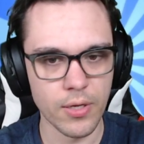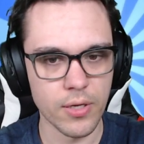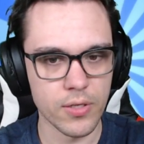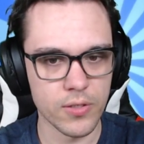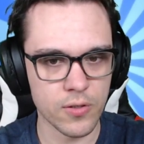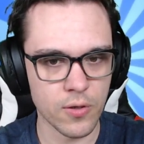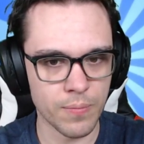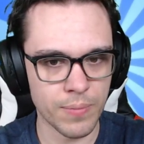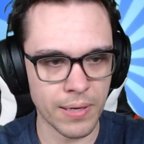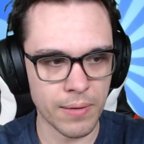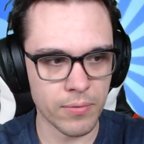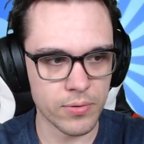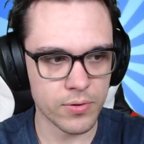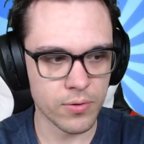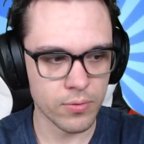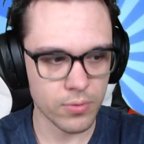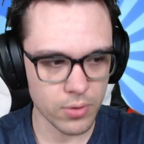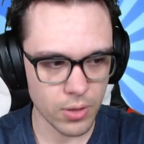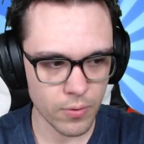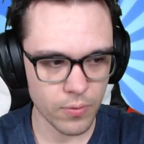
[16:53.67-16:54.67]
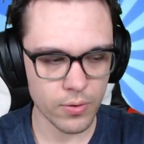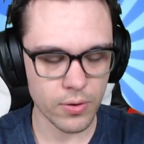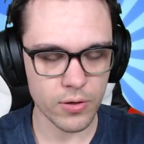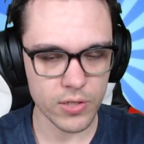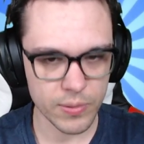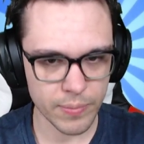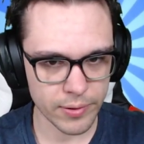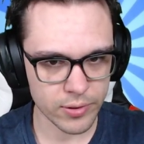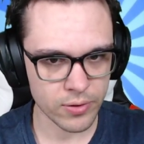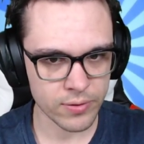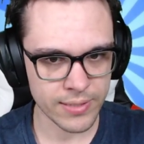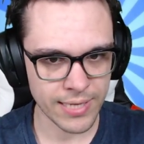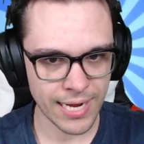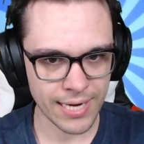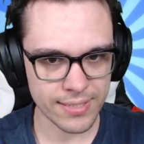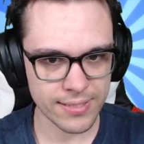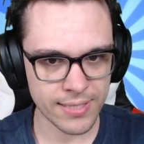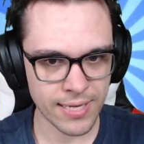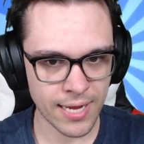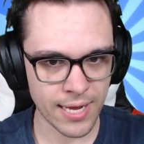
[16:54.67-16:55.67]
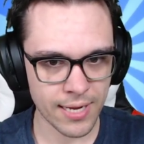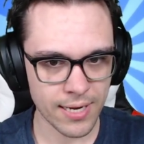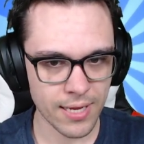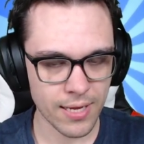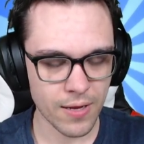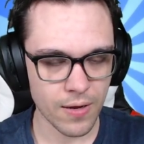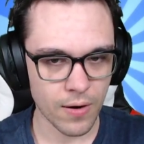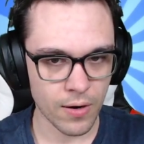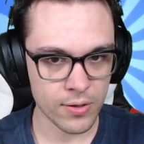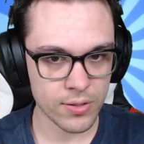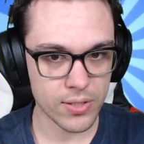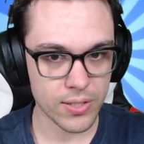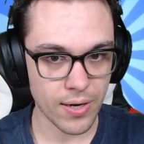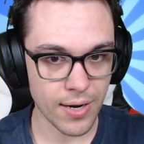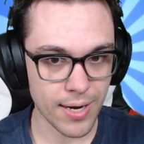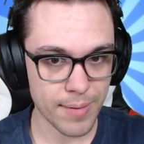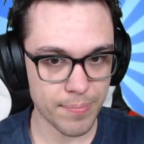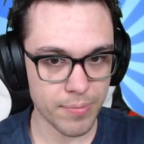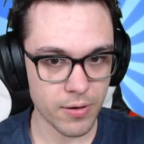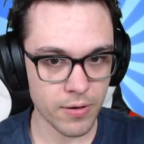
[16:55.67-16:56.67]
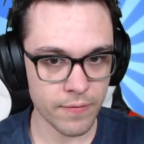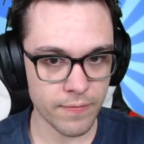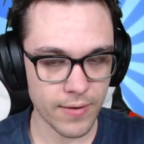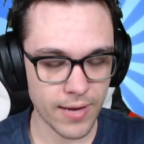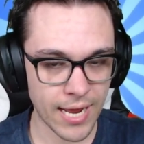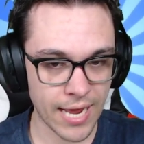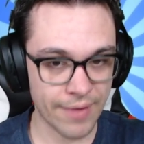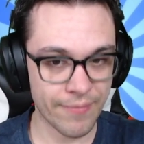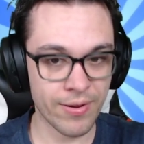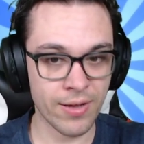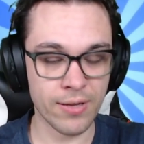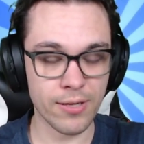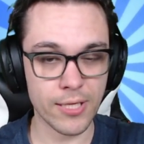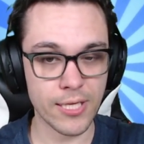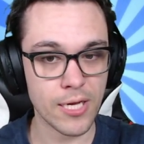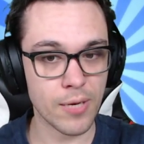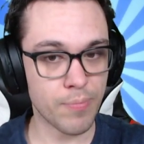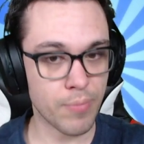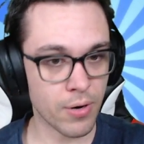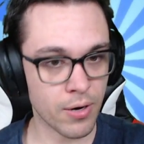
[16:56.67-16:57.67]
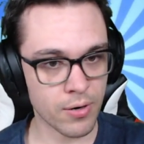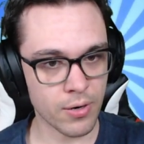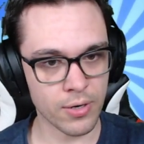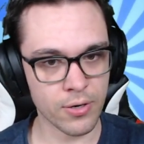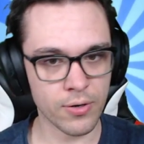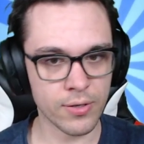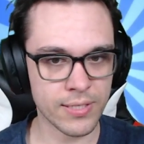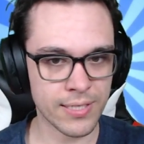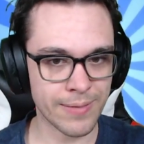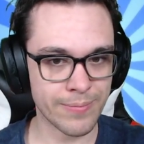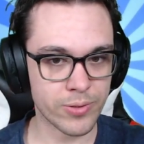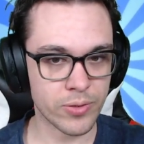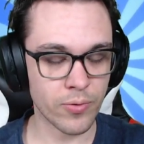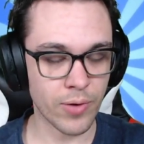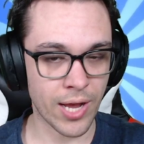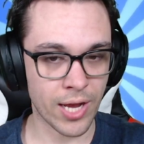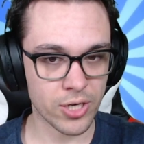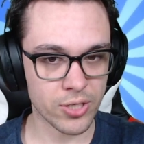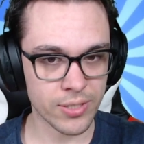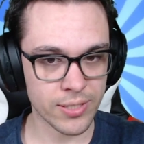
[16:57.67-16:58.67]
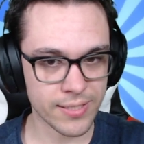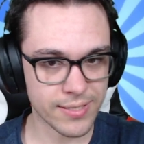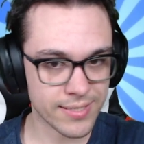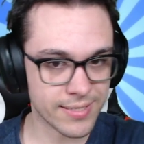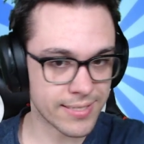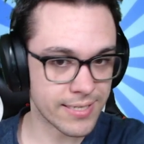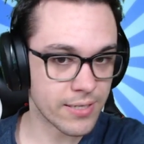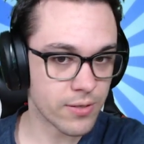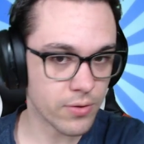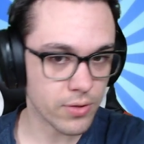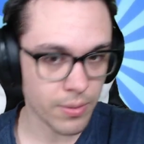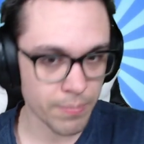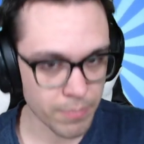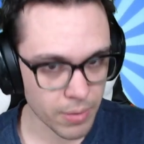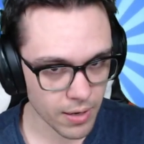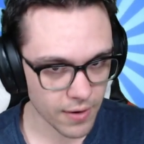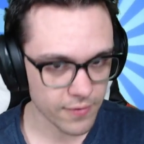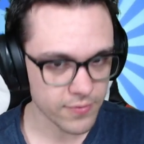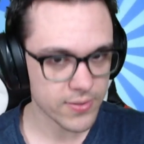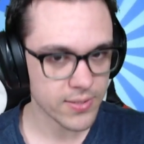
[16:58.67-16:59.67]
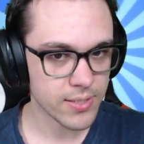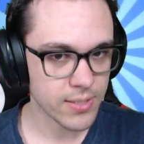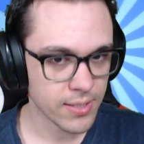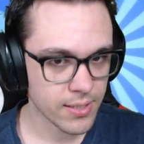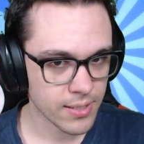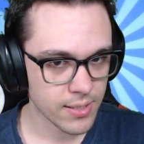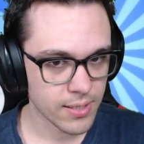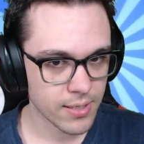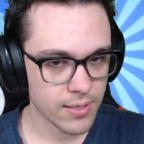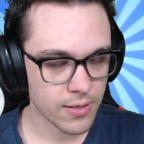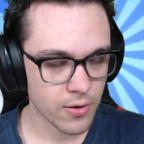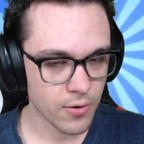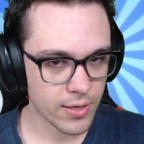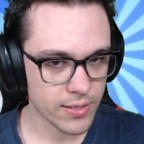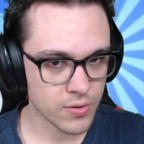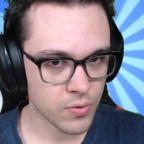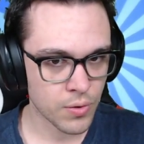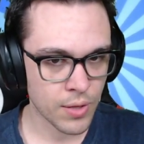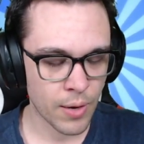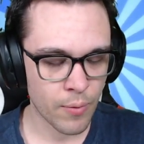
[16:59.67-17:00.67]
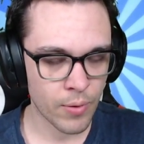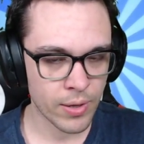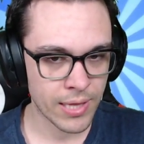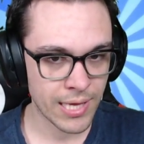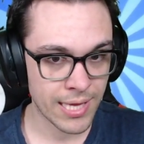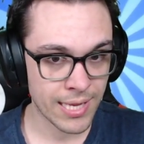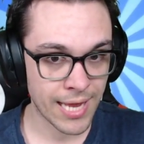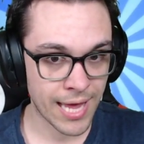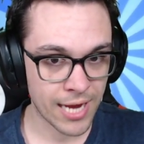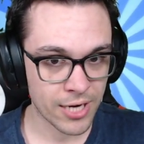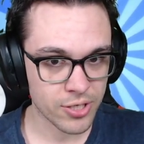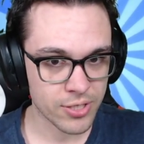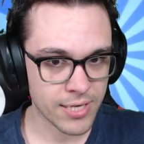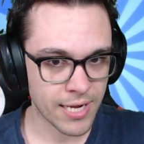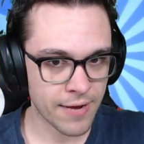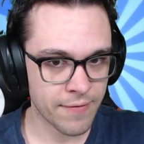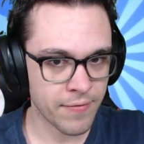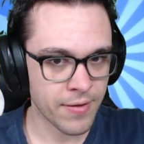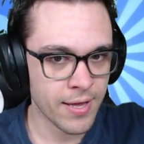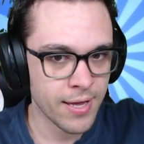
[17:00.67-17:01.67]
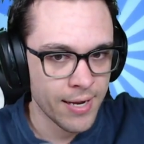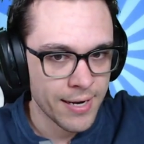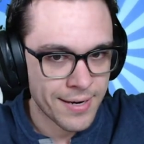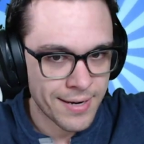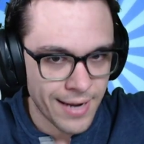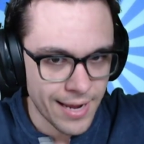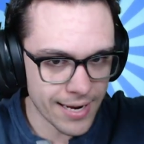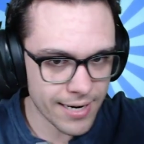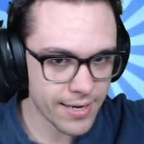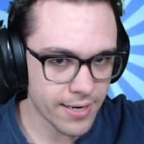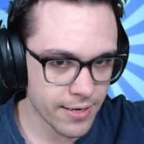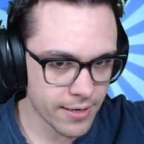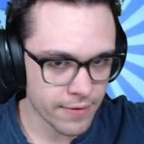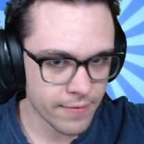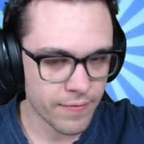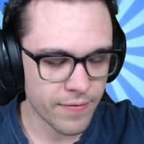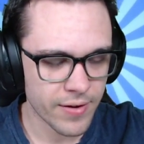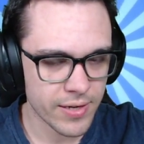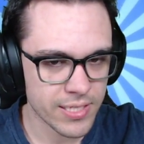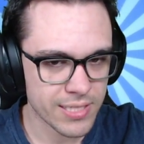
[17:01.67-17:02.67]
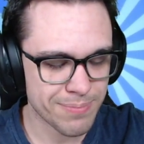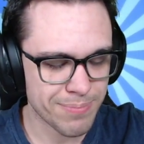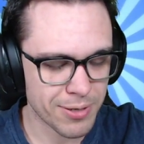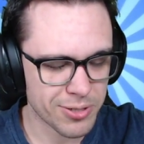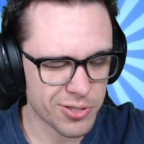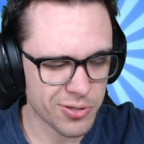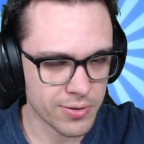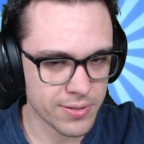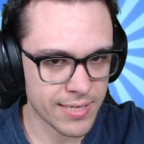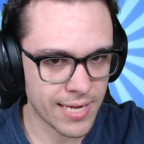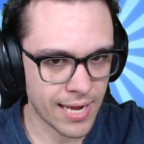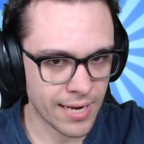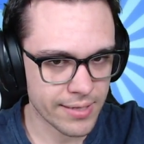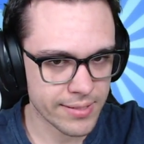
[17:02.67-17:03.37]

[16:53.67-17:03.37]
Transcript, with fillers: So being able to lower their special attack stat on top of having a Liepard on your team to actually steal the buffs, okay, so that way they can actually have negative special attack